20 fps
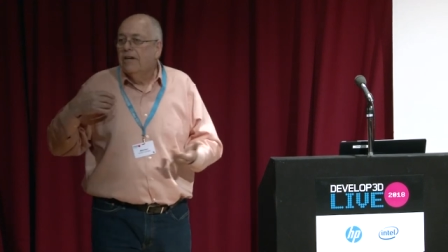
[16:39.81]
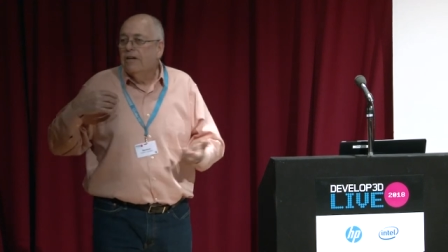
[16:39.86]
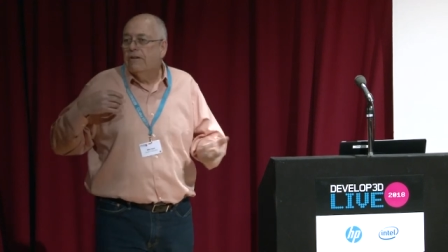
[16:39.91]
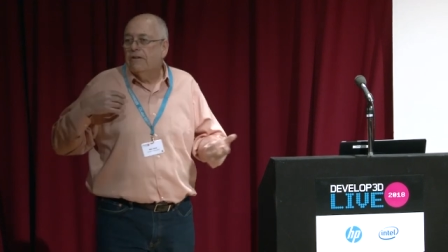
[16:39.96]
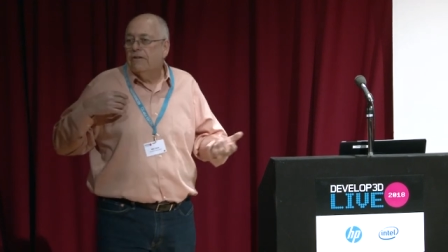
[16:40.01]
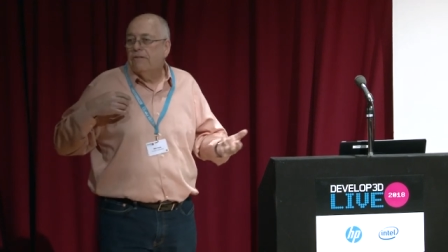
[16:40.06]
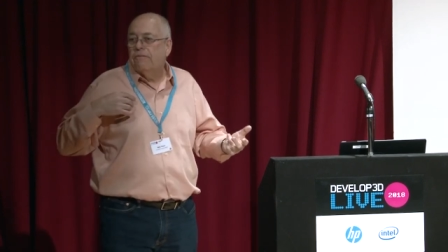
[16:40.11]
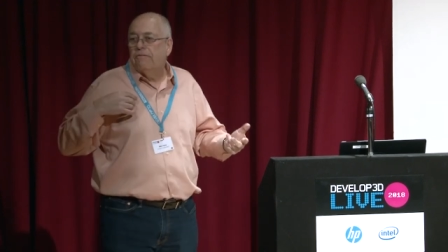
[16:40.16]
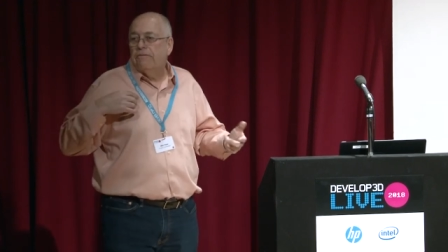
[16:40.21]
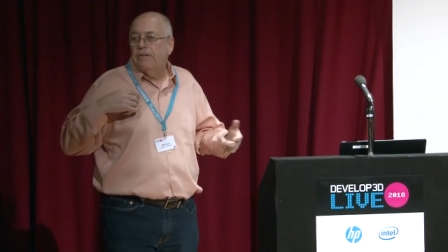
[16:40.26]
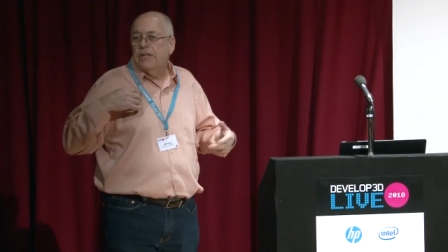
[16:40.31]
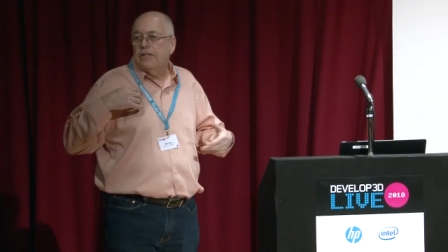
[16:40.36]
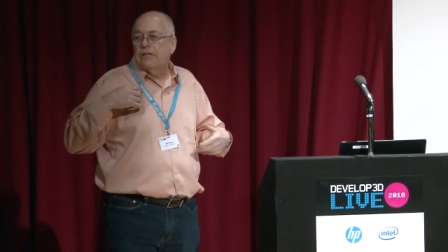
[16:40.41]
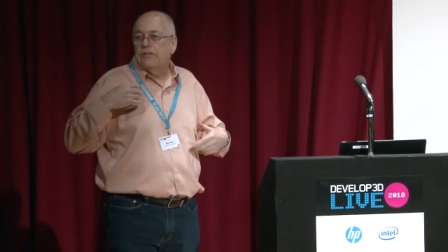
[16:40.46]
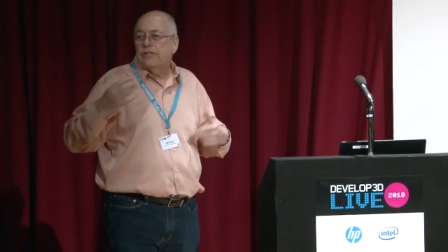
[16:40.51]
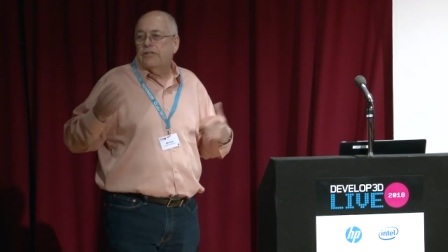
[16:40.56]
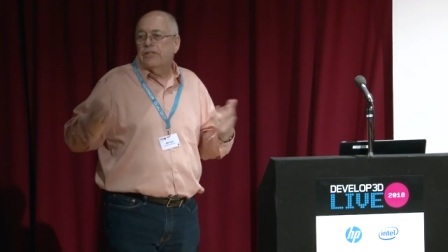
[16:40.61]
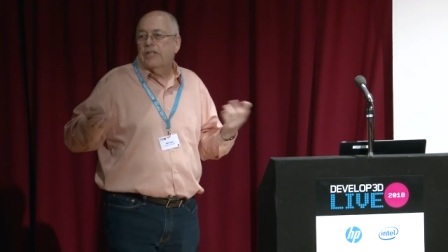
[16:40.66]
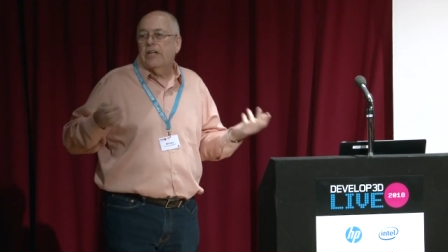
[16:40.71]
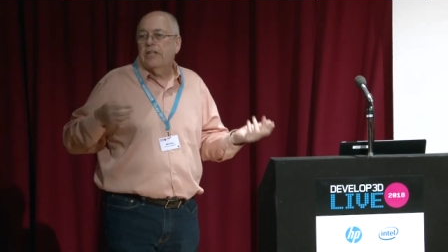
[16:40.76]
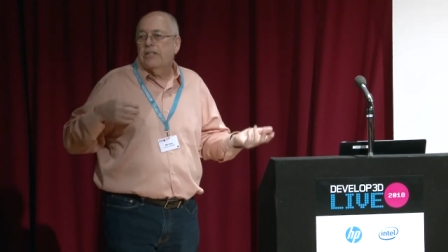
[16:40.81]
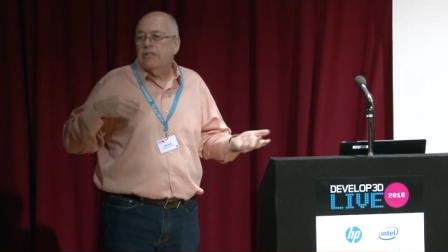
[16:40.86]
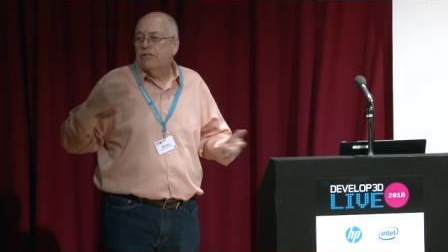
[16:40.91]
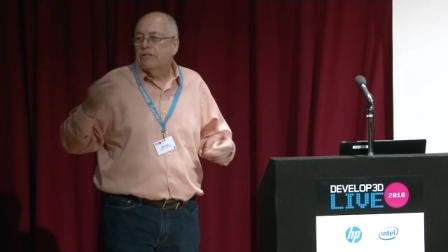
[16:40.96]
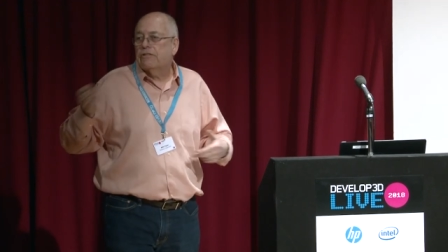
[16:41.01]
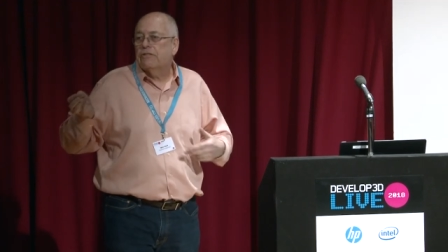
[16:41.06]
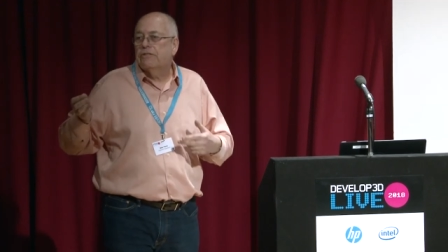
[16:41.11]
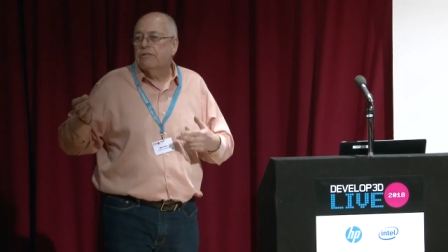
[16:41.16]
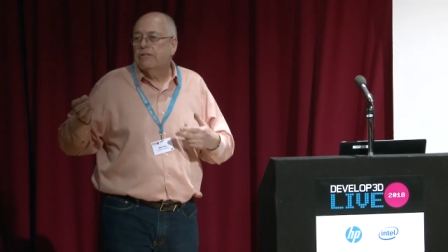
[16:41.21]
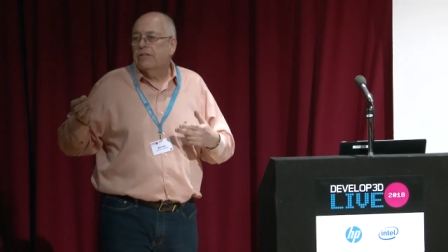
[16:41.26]
or field change
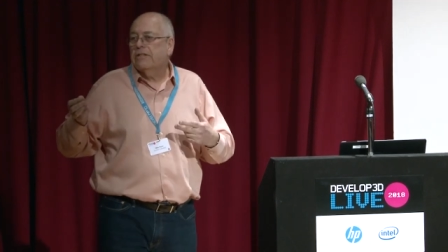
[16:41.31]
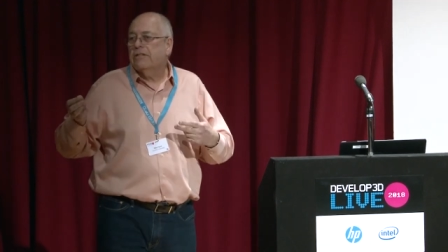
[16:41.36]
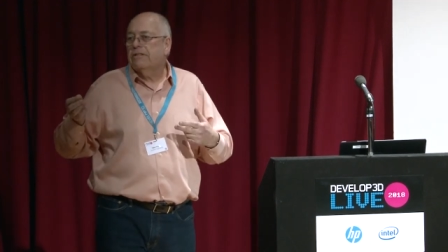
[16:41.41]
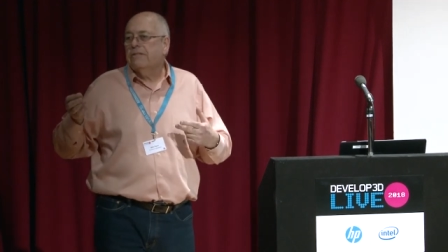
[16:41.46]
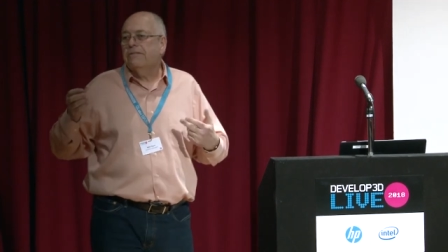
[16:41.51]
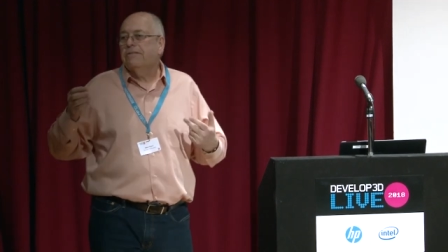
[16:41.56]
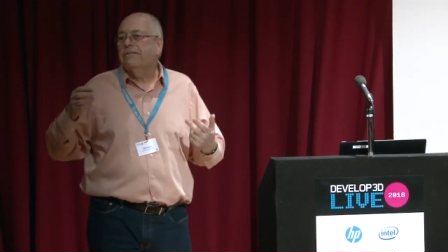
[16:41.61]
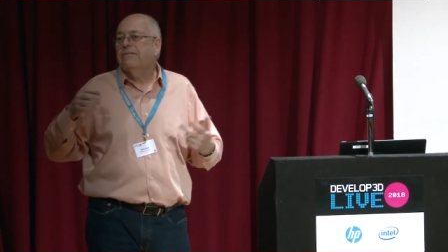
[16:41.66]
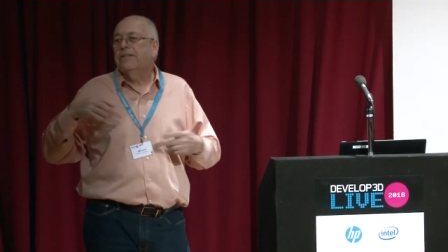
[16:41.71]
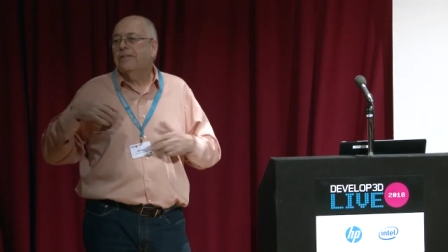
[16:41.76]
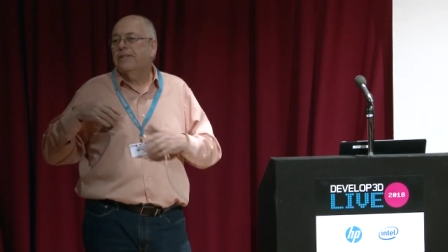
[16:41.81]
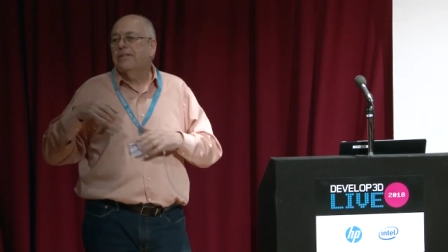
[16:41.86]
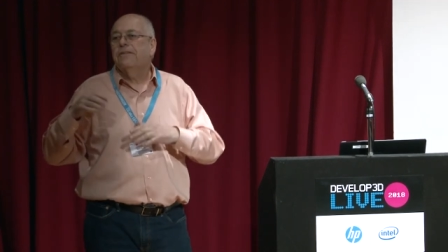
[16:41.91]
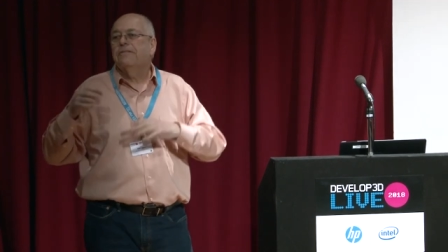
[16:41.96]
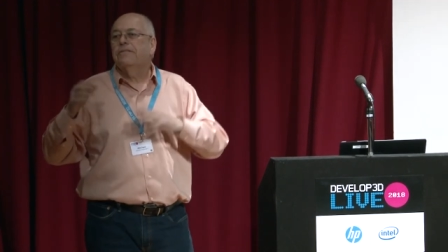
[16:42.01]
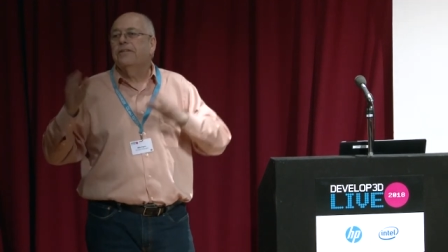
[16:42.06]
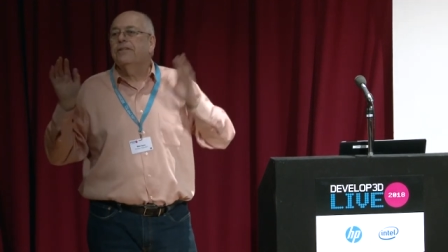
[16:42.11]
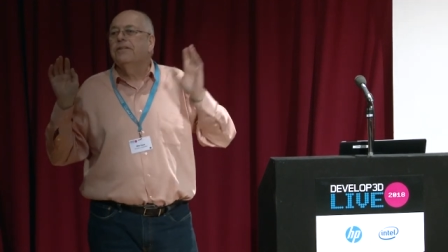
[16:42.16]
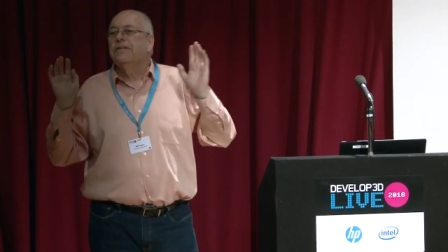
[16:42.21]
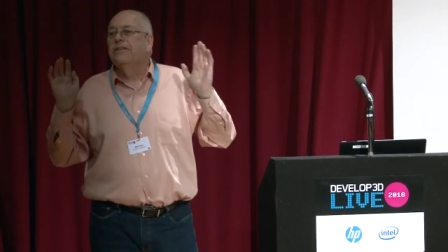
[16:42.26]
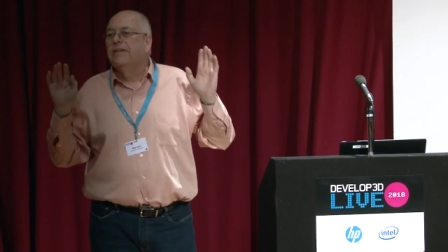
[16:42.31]
order, whatever,